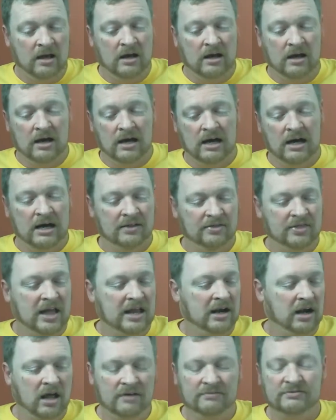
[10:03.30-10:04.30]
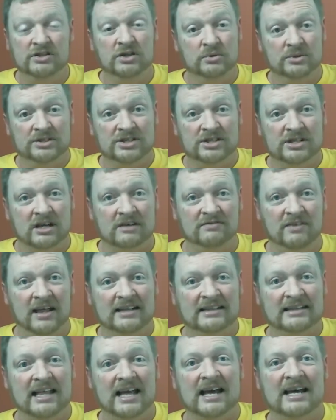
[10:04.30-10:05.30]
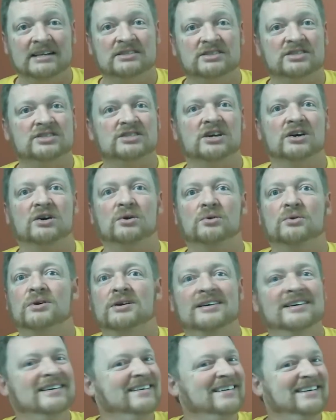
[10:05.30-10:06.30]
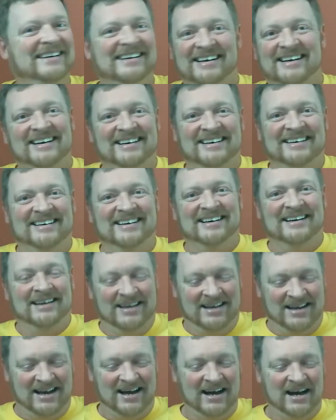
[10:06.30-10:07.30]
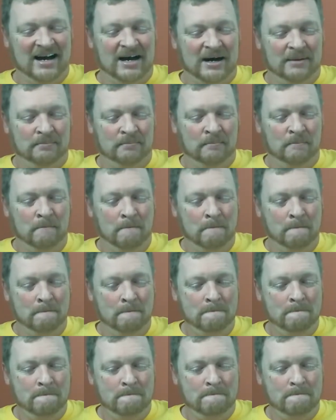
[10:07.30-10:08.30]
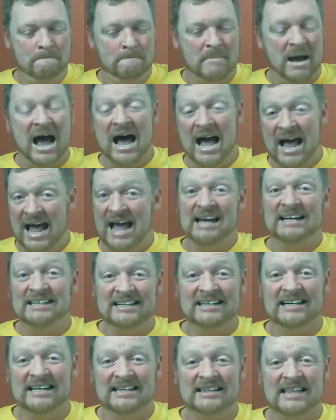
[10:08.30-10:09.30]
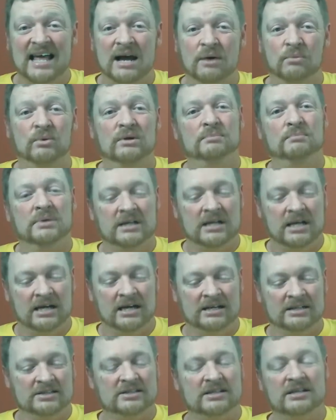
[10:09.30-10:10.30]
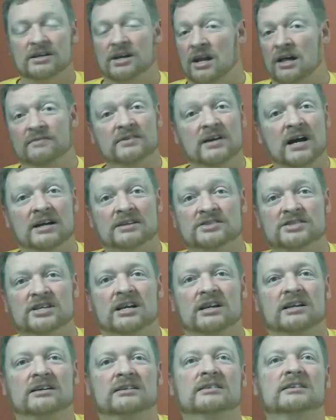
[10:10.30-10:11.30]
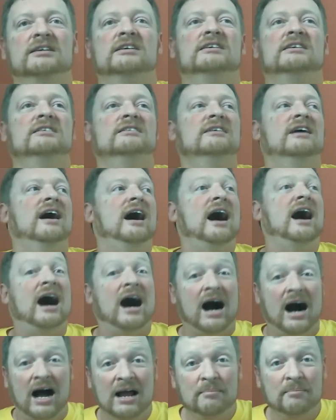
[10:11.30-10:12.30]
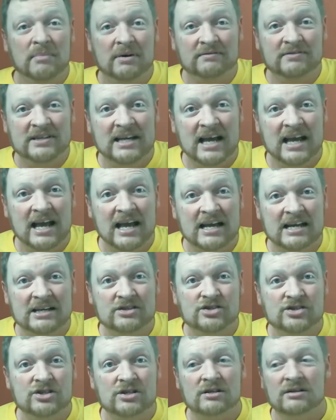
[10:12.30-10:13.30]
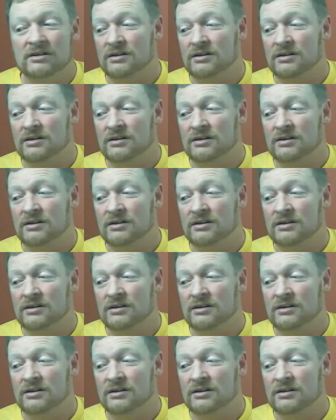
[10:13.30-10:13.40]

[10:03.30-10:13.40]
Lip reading: They love doing stuff like that. So I had to get that one because love Godzilla. I'm of the age,